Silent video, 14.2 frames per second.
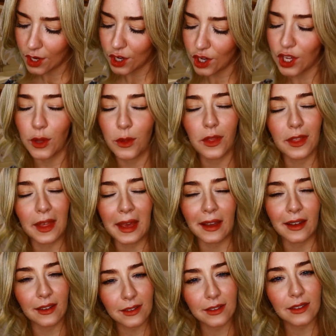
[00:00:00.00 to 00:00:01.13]
new
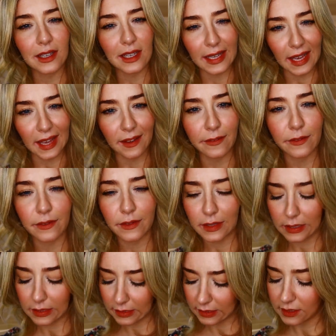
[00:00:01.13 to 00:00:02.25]
things to give?
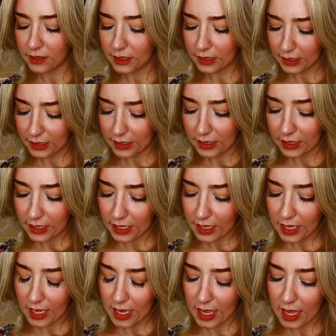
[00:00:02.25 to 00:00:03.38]

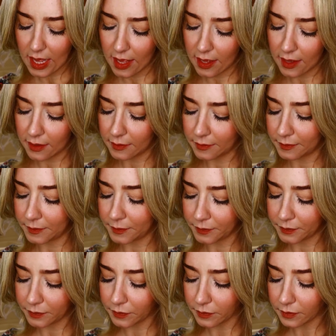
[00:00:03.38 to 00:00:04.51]
Yeah.
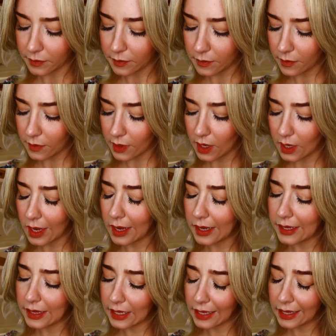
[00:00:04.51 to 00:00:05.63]
I
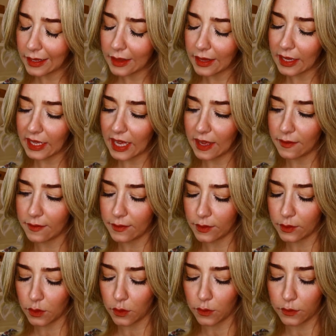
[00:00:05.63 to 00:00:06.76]
think the gift
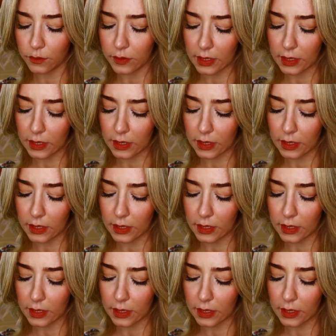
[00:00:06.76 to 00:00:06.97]
of